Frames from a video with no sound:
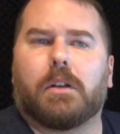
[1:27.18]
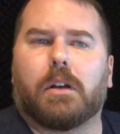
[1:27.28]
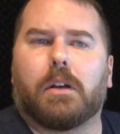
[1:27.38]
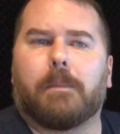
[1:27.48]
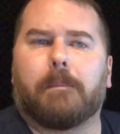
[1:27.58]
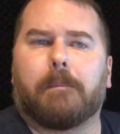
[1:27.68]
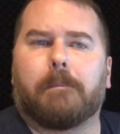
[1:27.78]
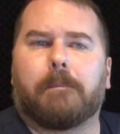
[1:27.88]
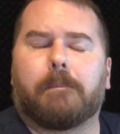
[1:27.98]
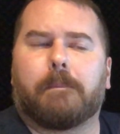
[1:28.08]
Um,
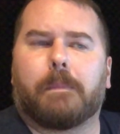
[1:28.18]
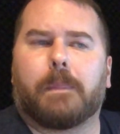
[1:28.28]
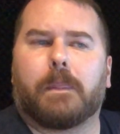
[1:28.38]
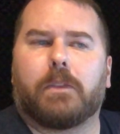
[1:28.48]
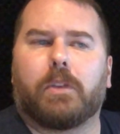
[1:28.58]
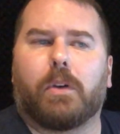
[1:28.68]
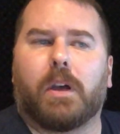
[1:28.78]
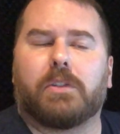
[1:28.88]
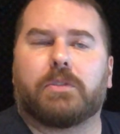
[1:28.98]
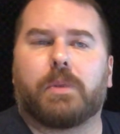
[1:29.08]
so
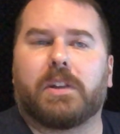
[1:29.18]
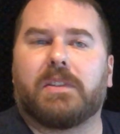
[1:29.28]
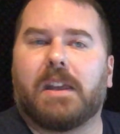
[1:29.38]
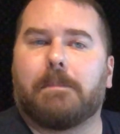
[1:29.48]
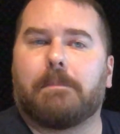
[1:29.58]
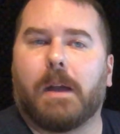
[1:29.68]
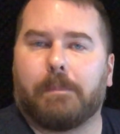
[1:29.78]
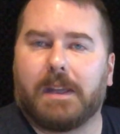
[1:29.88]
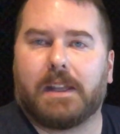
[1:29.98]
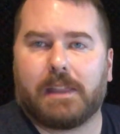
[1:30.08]
I just want to say a
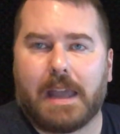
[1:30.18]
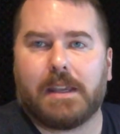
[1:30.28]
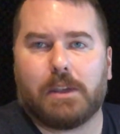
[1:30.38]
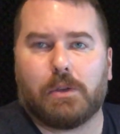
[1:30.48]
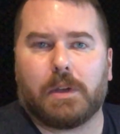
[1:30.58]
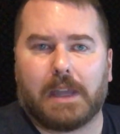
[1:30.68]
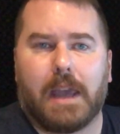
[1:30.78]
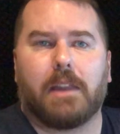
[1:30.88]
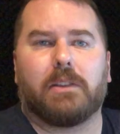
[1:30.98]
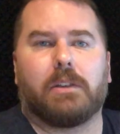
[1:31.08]
big thank you
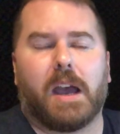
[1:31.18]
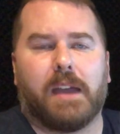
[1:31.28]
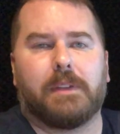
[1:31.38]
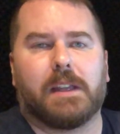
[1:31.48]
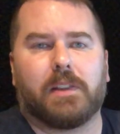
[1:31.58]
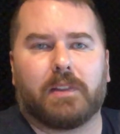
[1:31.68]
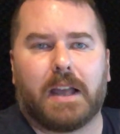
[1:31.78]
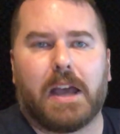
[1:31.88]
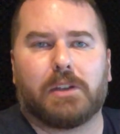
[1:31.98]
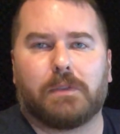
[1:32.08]
again to Aivi and
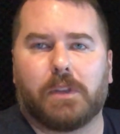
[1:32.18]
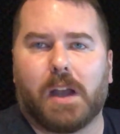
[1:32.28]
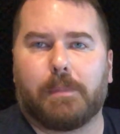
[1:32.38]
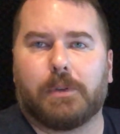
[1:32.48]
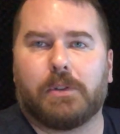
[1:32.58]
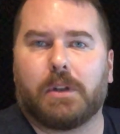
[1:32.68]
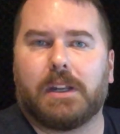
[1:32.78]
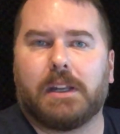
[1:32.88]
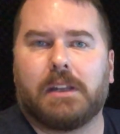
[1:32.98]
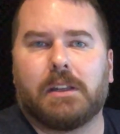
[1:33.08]
Slash for the
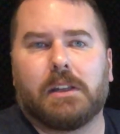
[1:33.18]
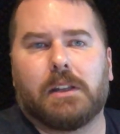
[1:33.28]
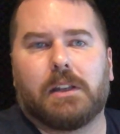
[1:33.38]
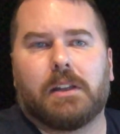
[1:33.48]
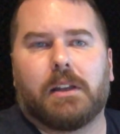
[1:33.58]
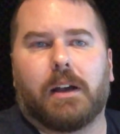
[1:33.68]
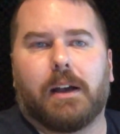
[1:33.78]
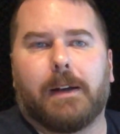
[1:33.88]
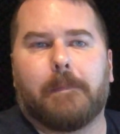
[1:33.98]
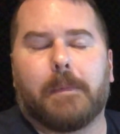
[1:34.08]
opportunity.
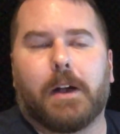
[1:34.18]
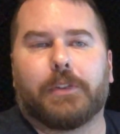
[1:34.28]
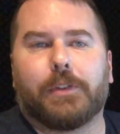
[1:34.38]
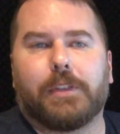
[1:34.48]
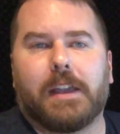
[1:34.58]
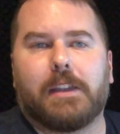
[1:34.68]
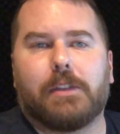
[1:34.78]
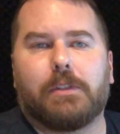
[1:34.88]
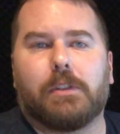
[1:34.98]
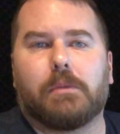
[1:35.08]
Um, also, thank
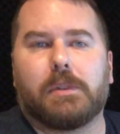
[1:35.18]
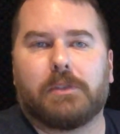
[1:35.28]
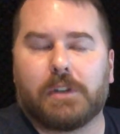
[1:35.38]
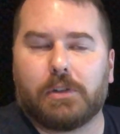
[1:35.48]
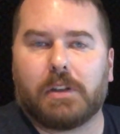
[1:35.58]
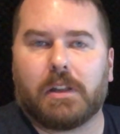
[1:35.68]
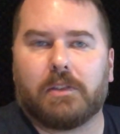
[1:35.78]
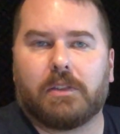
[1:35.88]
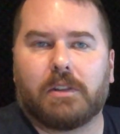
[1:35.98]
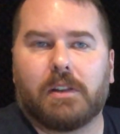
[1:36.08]
you to the
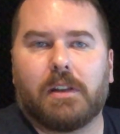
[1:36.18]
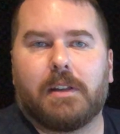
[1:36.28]
musicians,